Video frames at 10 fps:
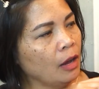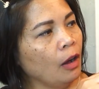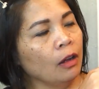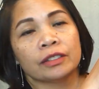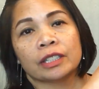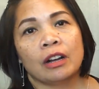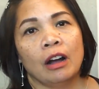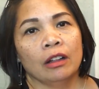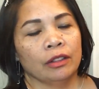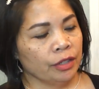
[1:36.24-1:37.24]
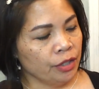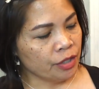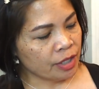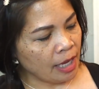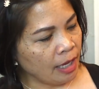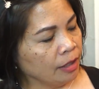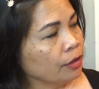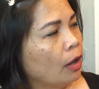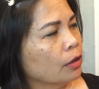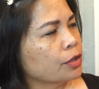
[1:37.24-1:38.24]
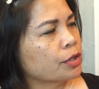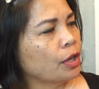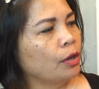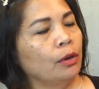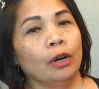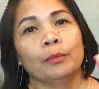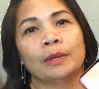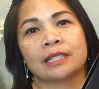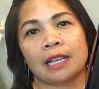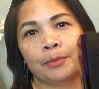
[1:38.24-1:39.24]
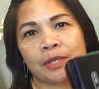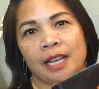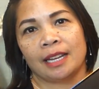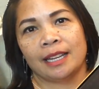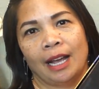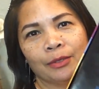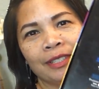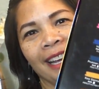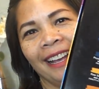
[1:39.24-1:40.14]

all the colors, and also, oh, it's upside down.